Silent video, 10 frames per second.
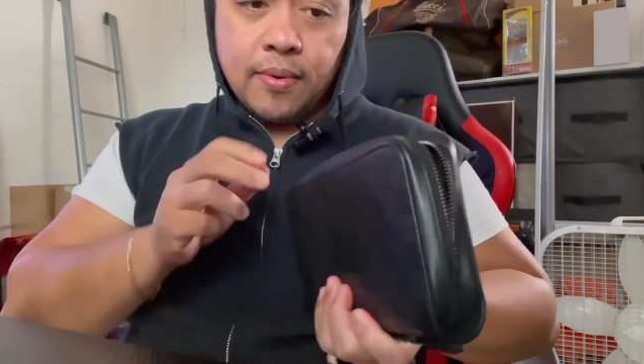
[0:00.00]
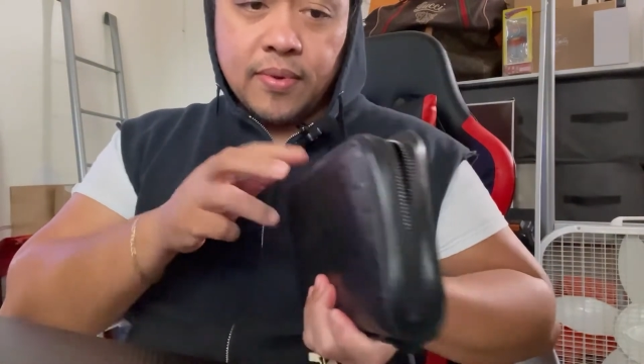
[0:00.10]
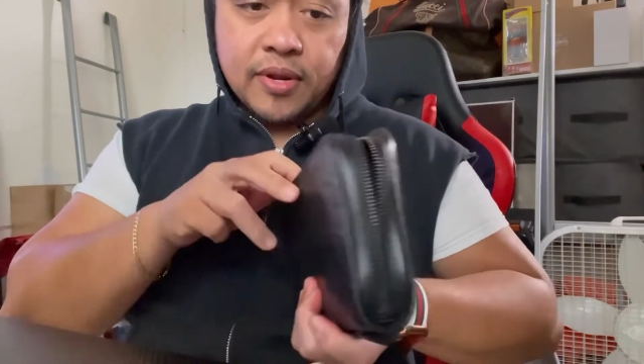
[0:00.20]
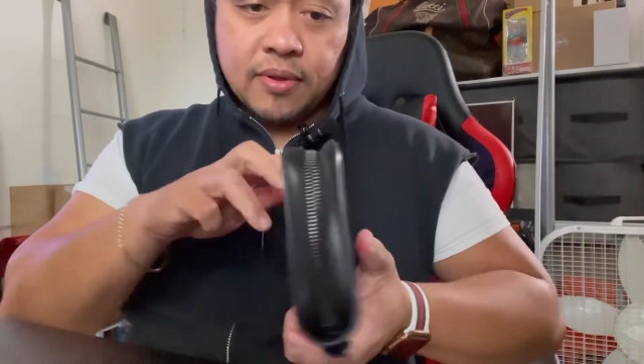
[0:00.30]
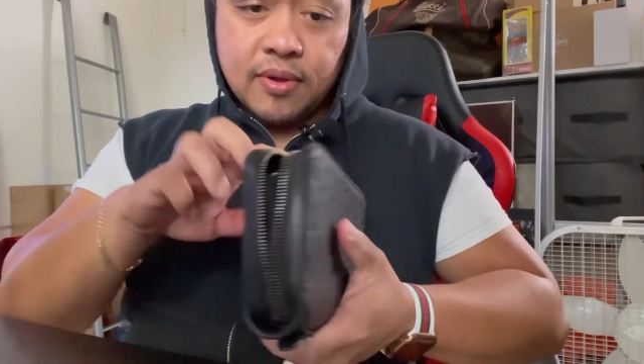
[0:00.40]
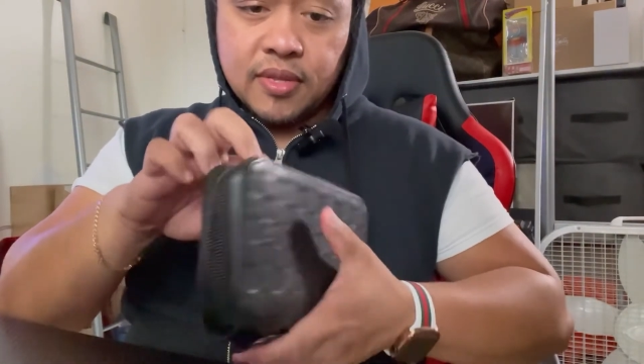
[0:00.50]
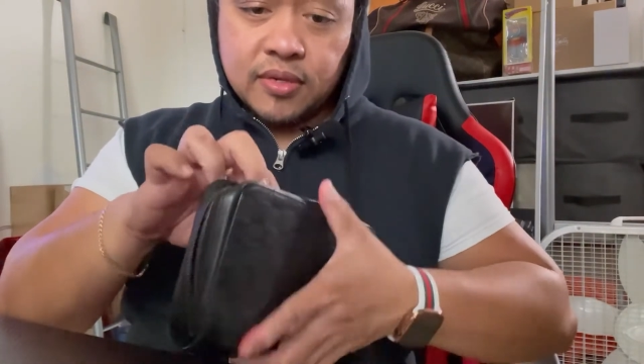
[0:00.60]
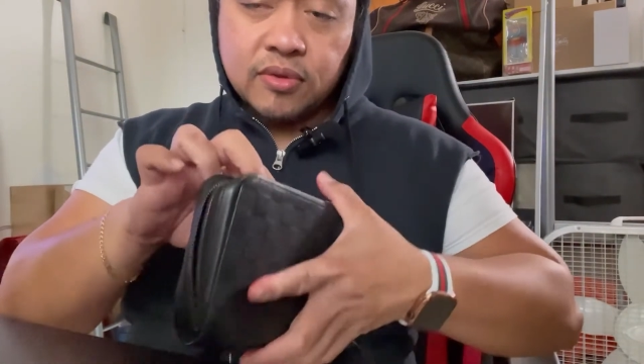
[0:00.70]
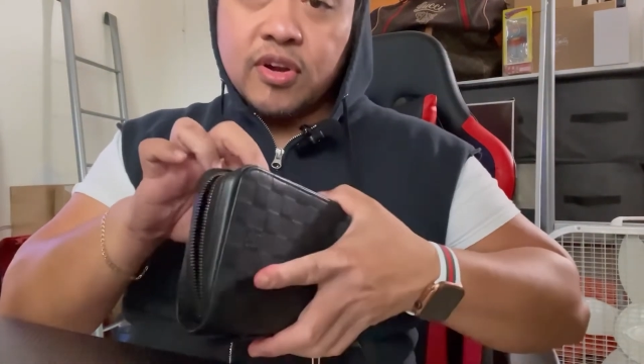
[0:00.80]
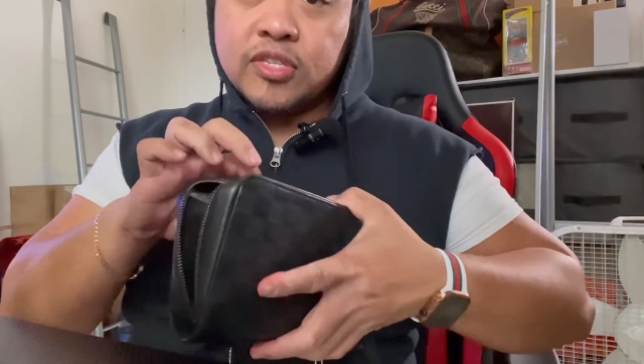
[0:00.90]
what do you call
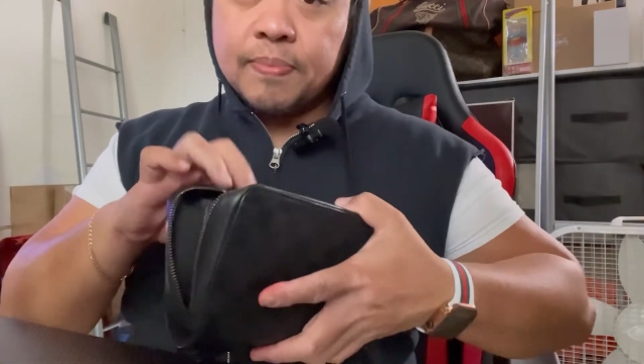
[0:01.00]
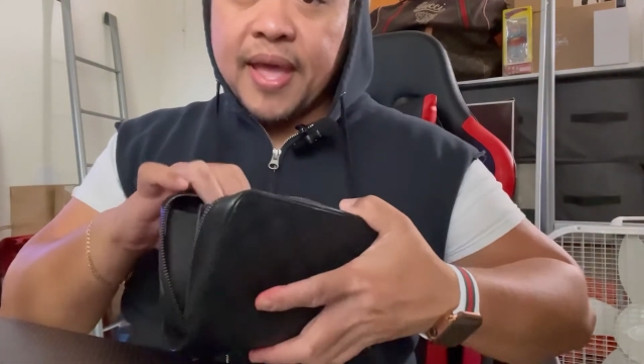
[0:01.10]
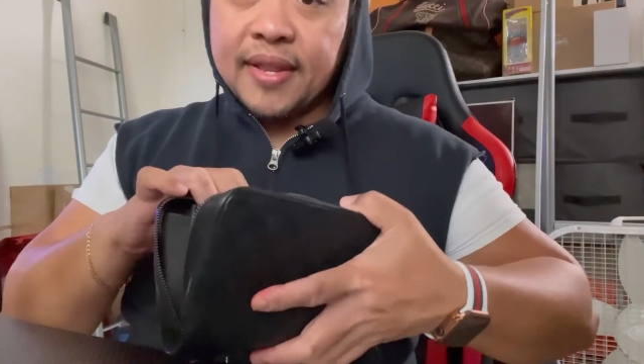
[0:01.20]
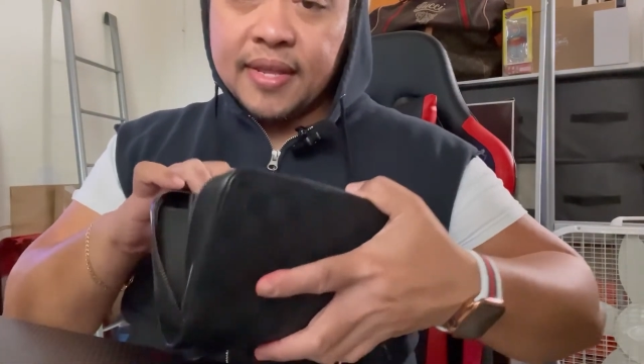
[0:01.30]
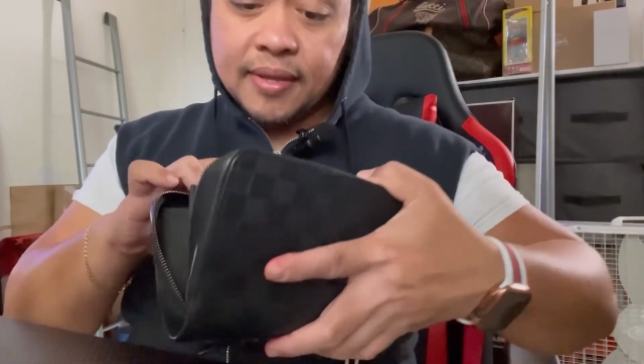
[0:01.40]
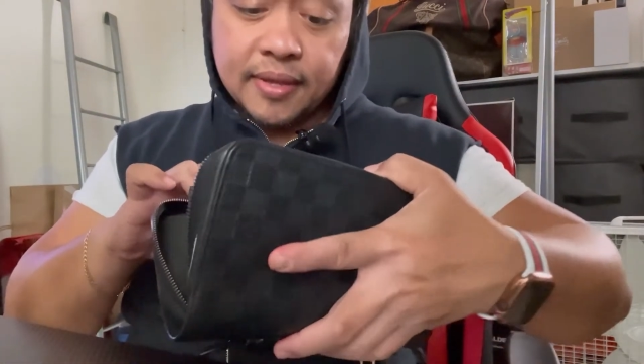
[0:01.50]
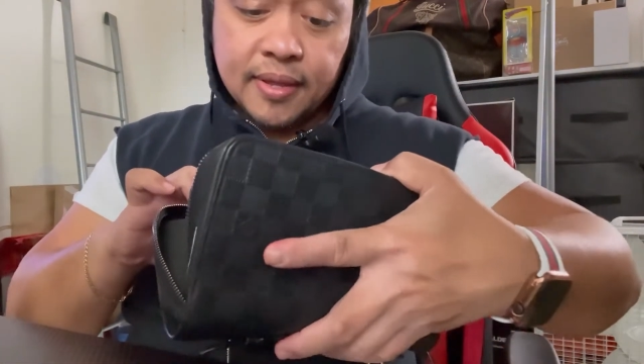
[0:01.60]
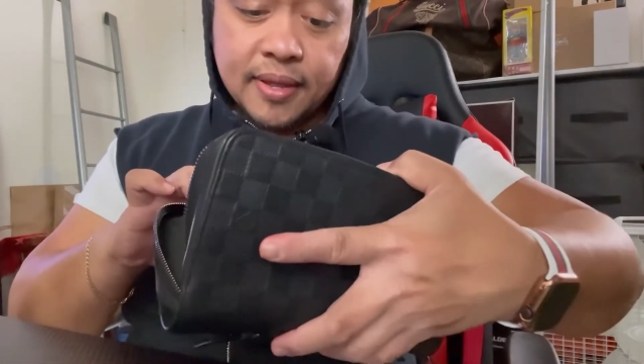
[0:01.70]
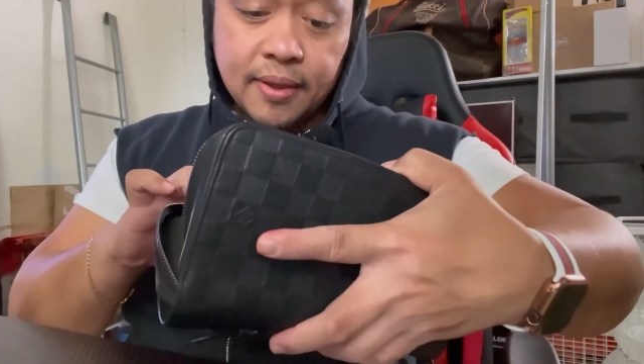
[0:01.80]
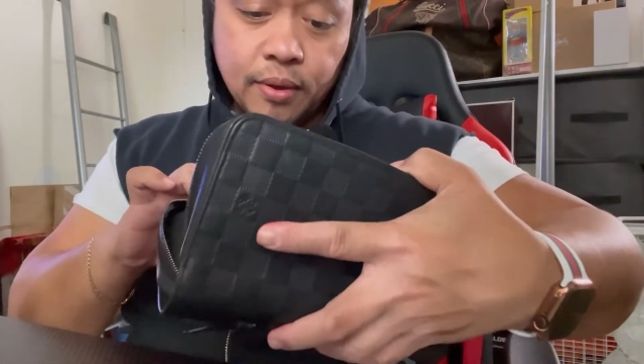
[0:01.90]
this, crossbody
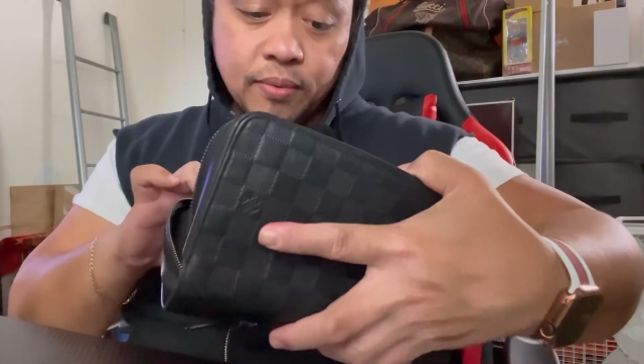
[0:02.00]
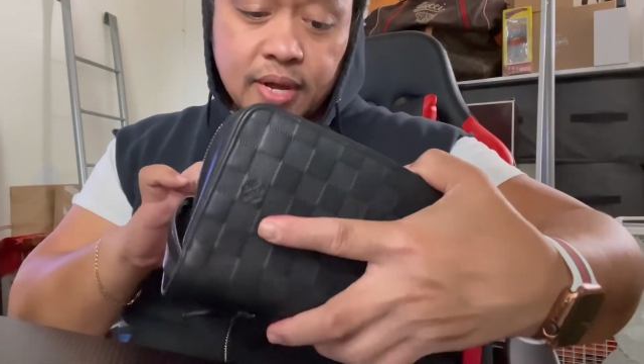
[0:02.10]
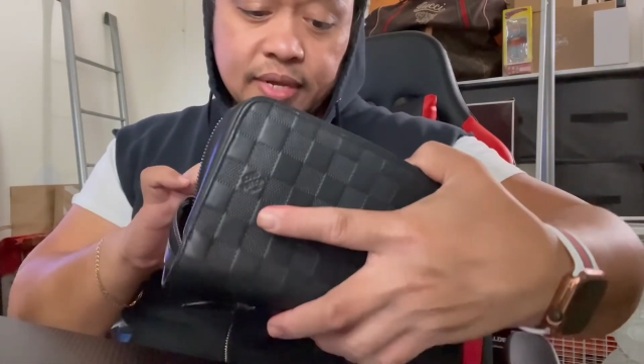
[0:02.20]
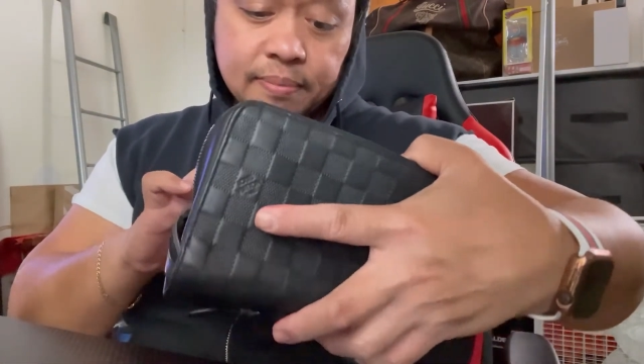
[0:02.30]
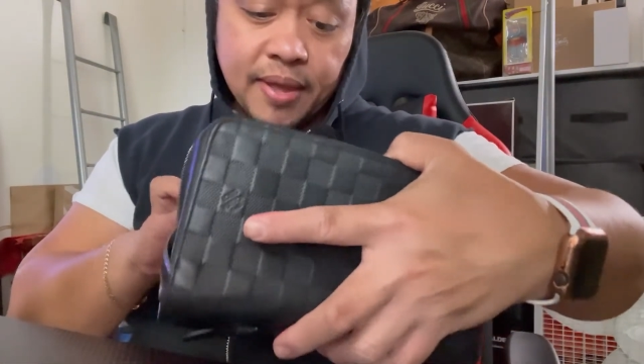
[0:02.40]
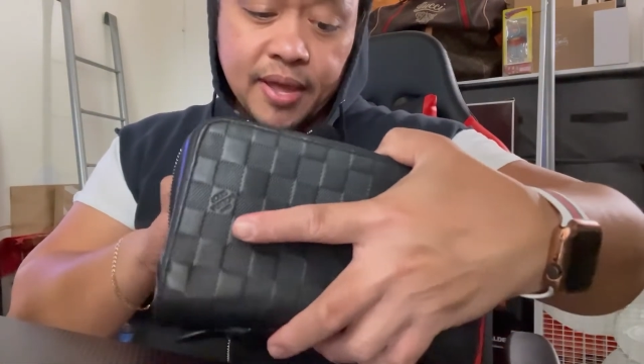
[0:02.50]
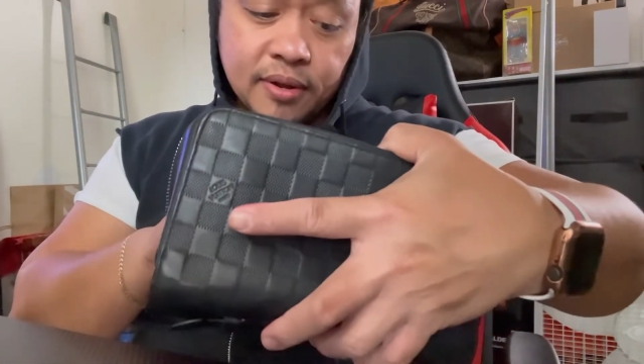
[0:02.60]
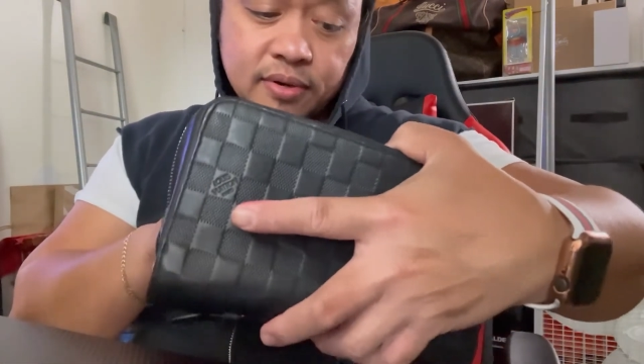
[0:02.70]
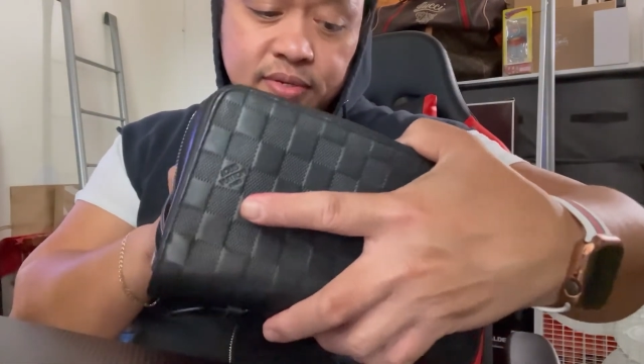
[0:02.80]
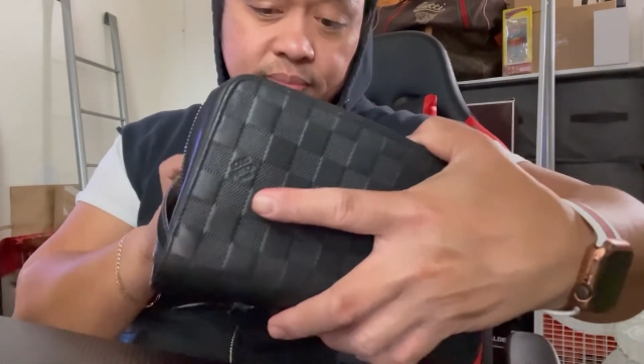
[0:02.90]
wallet bag
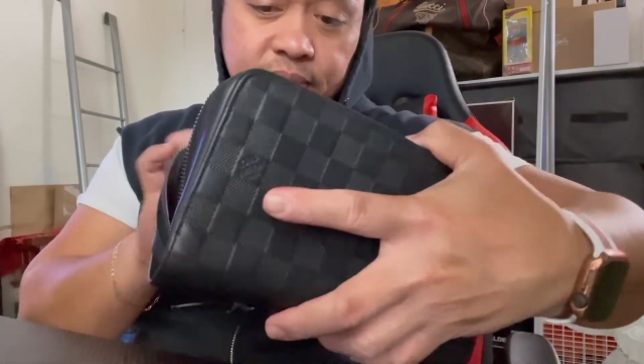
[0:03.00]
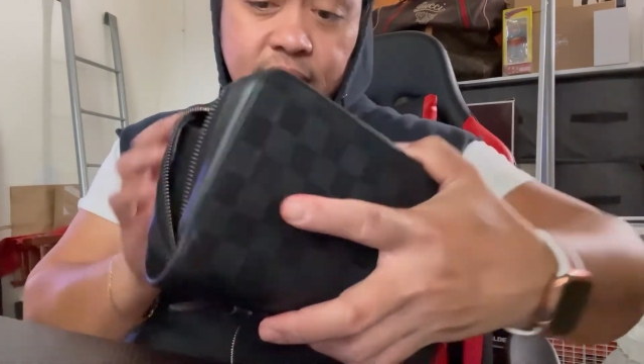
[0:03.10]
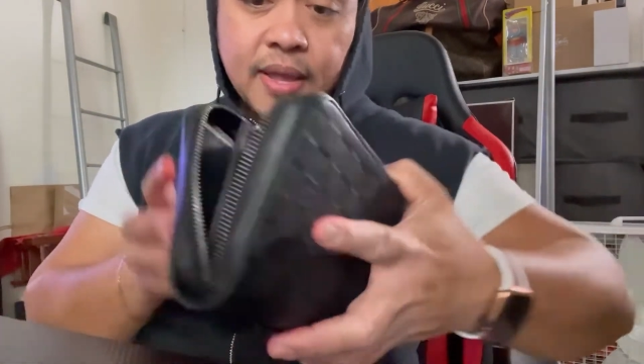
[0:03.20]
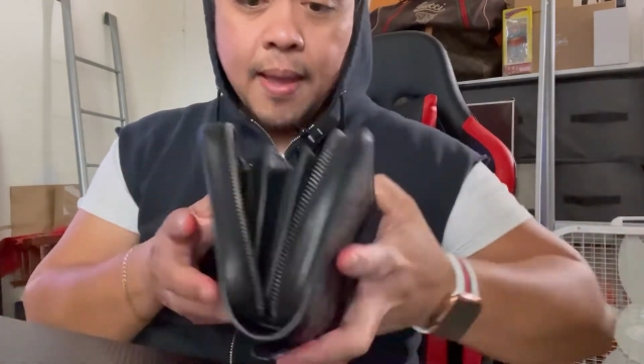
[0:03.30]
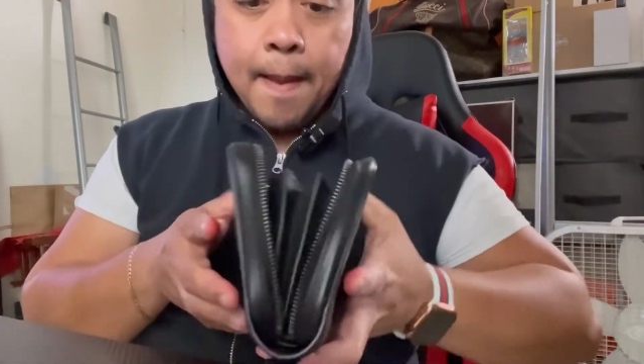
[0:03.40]
or something.